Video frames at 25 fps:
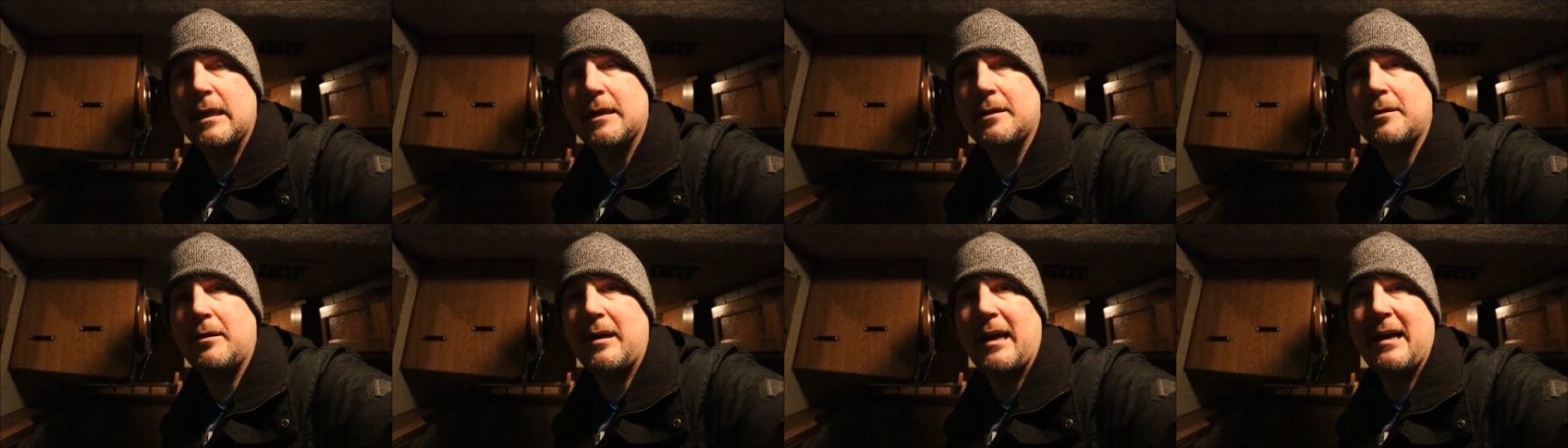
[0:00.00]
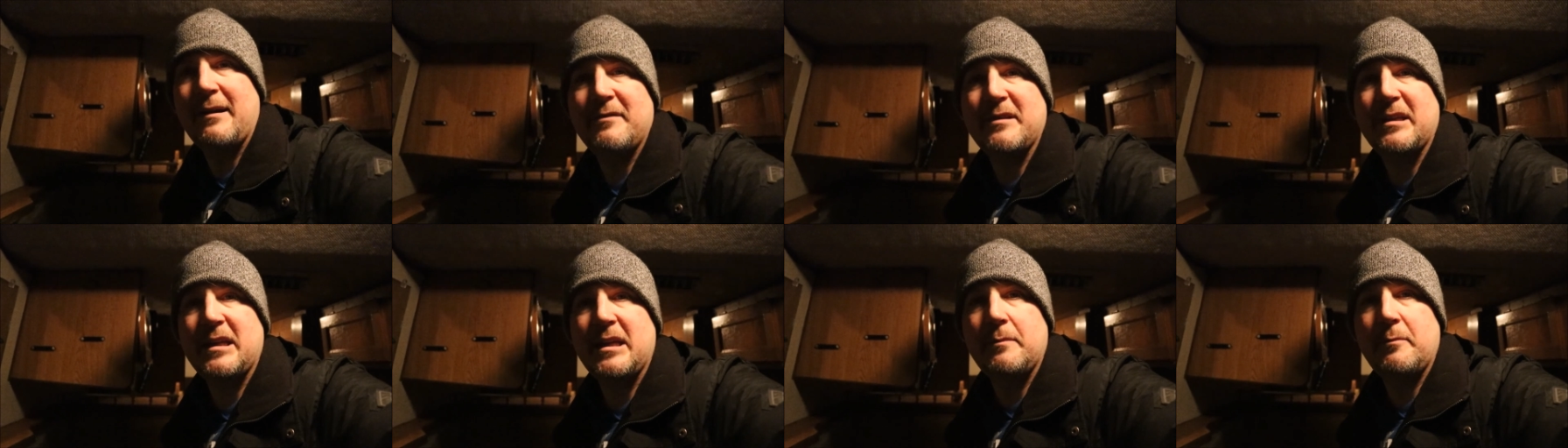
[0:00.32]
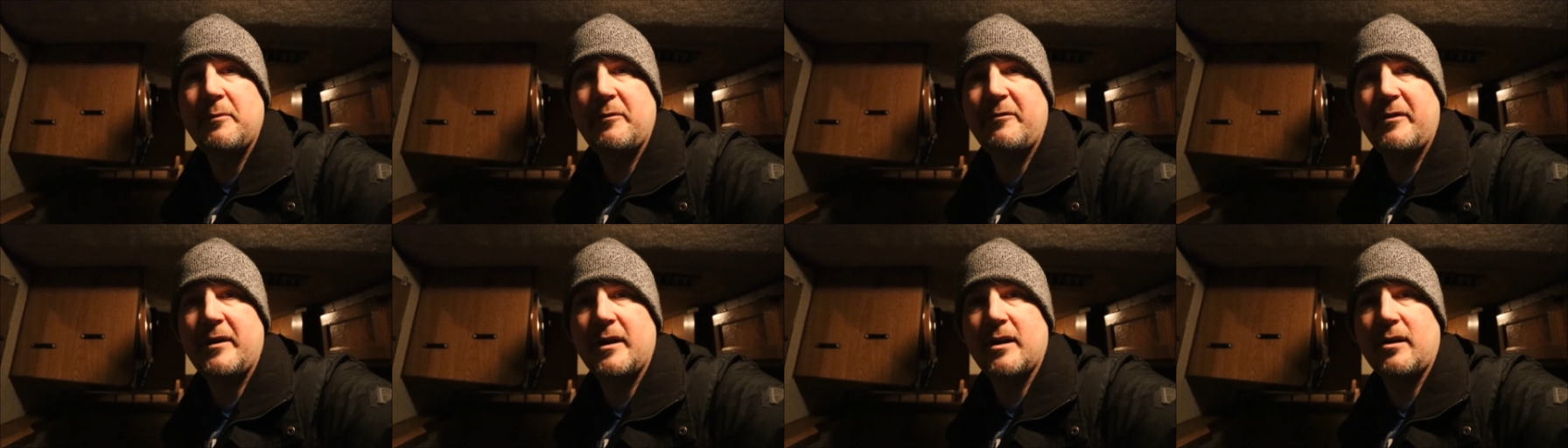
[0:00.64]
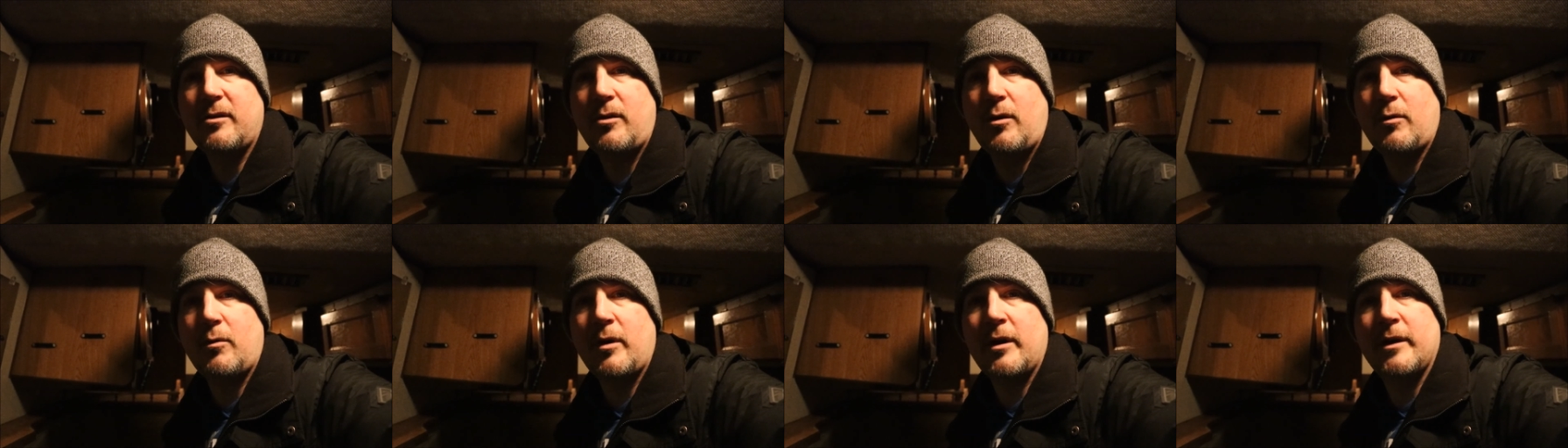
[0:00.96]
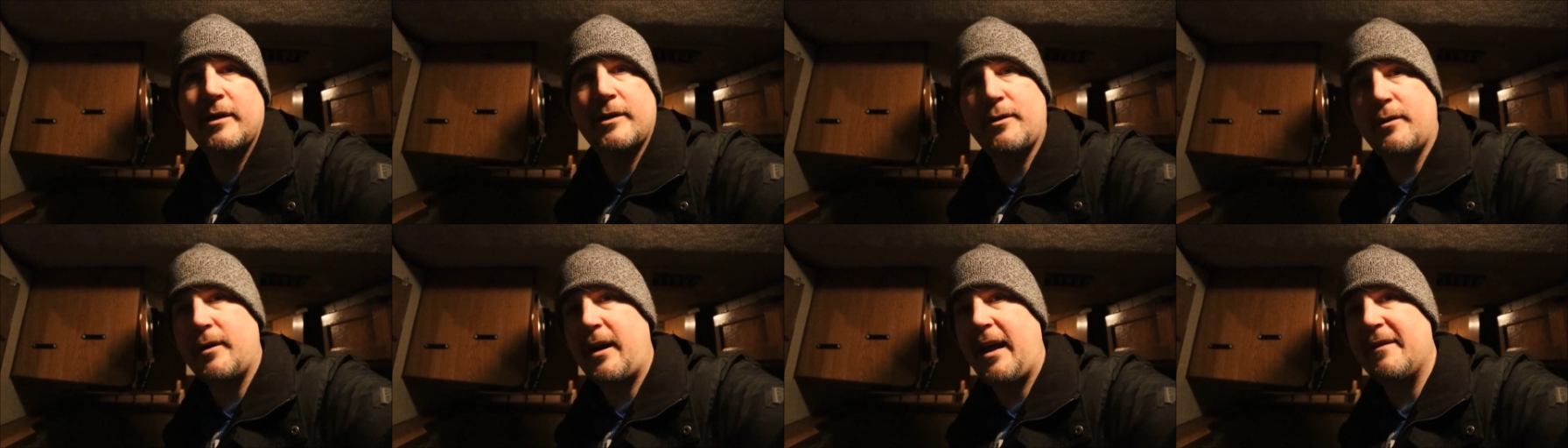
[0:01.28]
Don't have to keep a vehicle
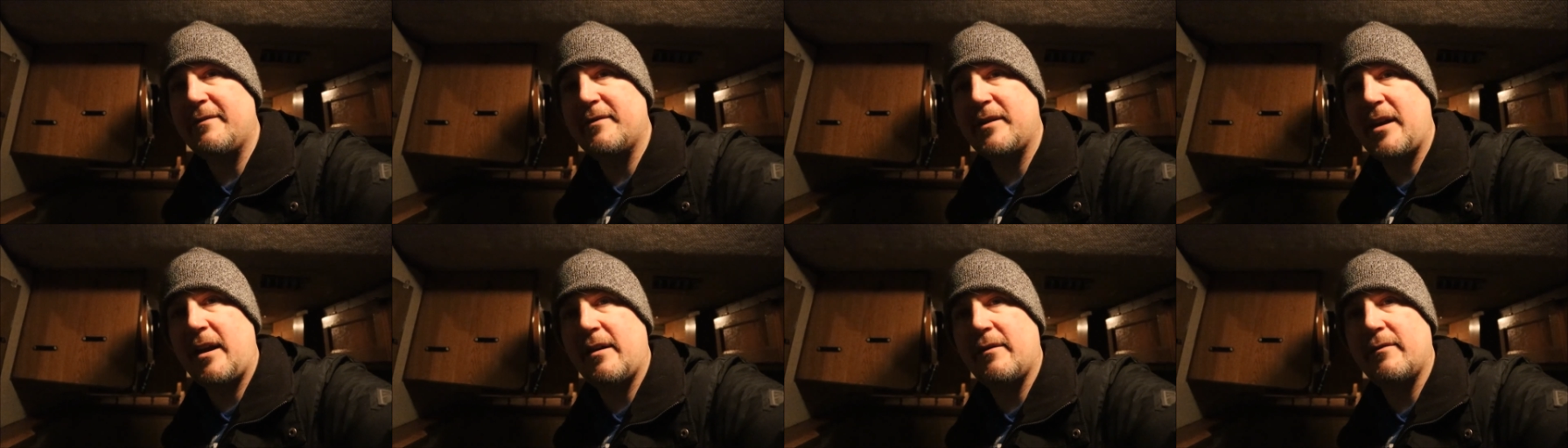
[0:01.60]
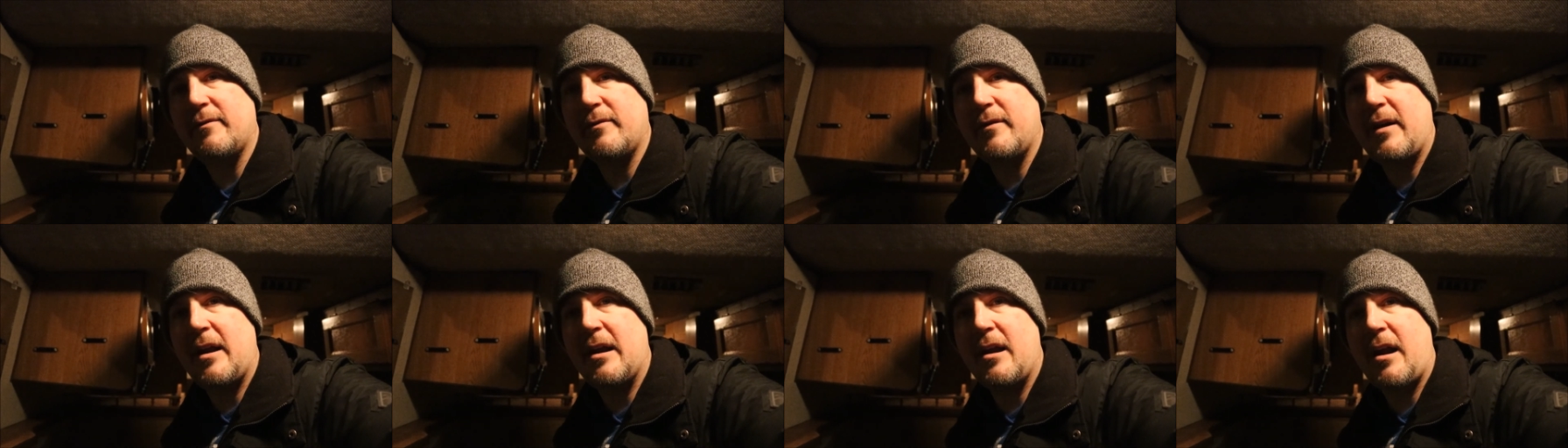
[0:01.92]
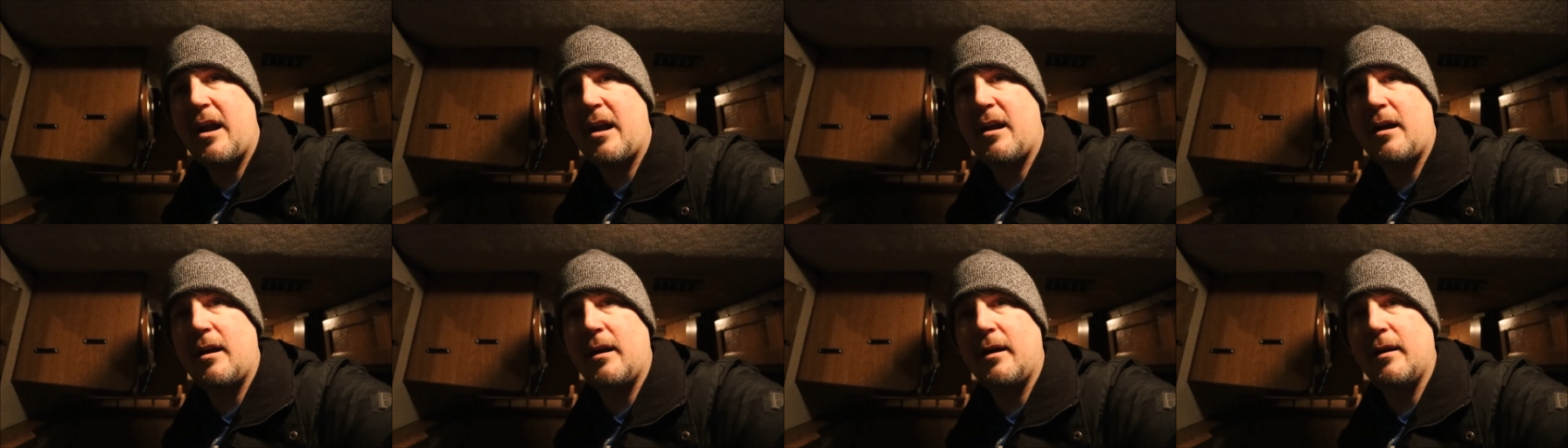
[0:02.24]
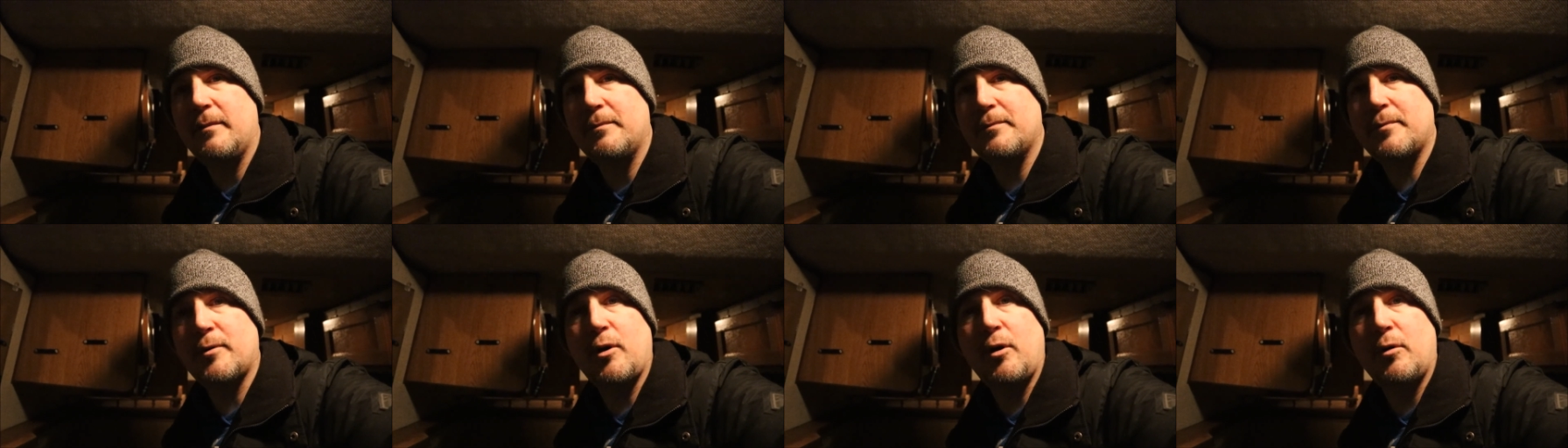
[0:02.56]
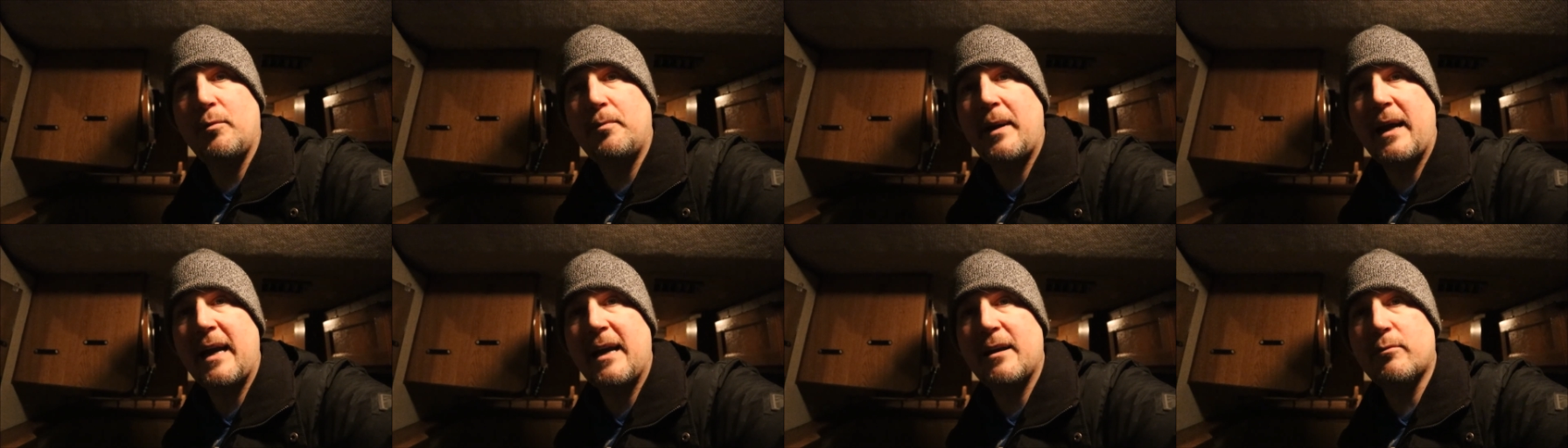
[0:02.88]
running, don't have to have
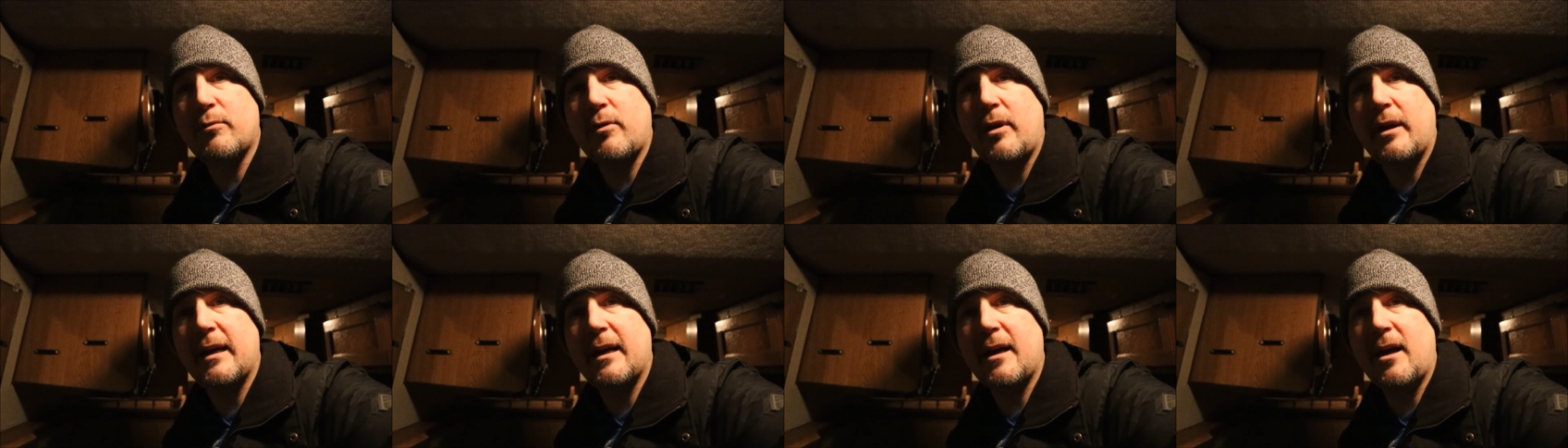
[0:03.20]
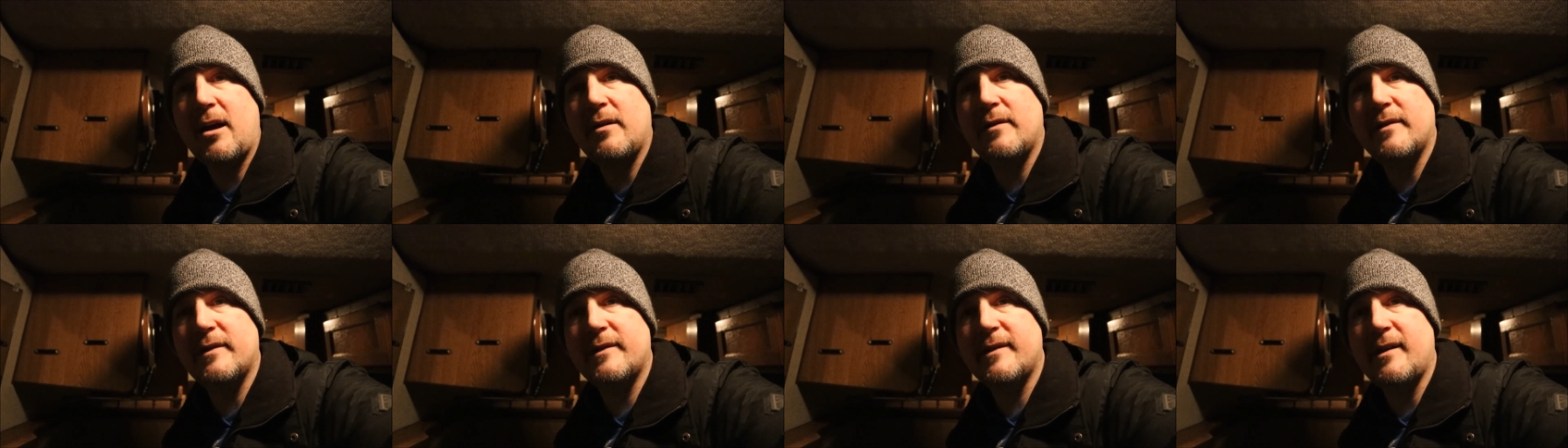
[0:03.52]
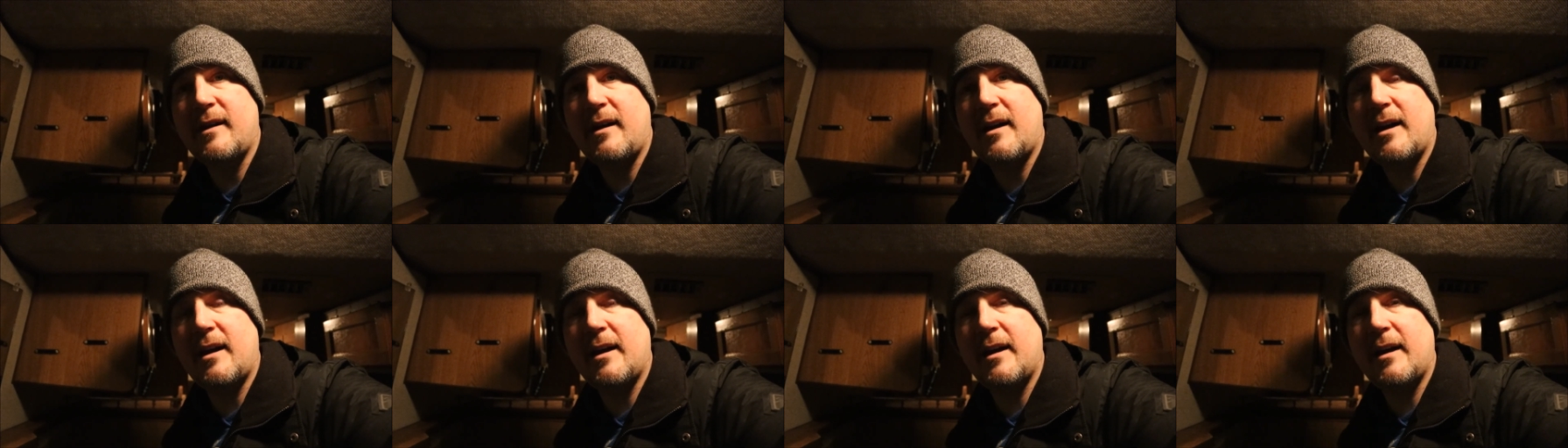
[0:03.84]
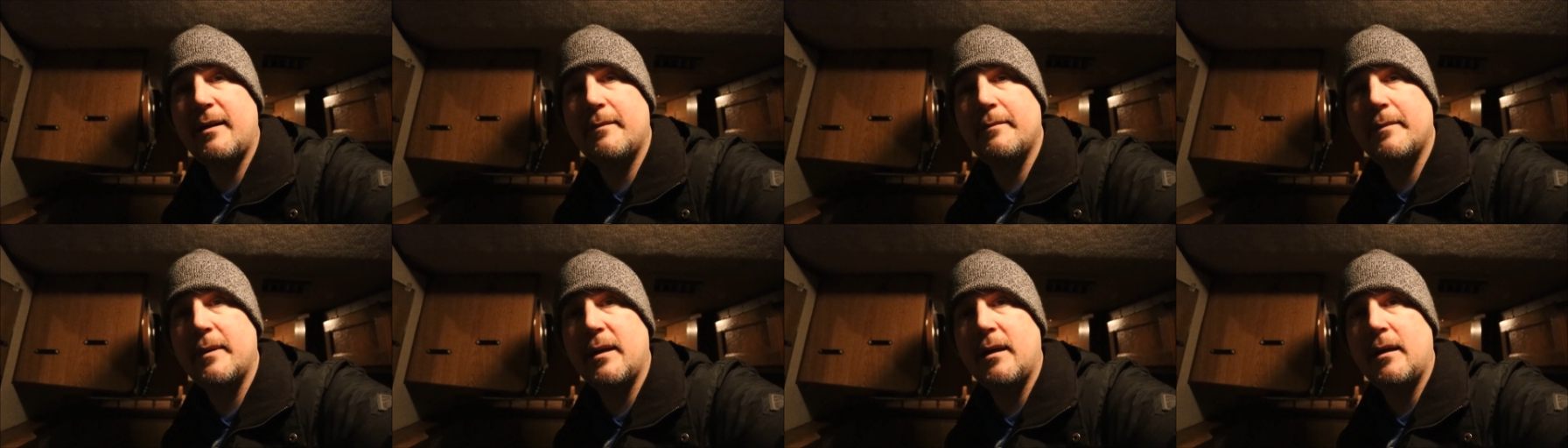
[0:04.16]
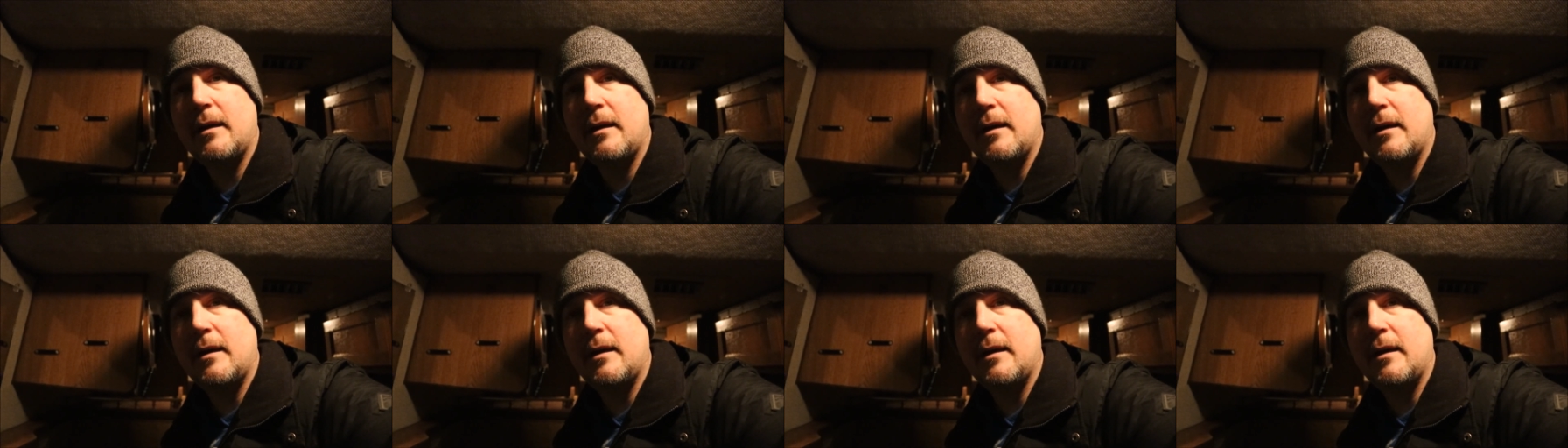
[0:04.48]
propane running all the time.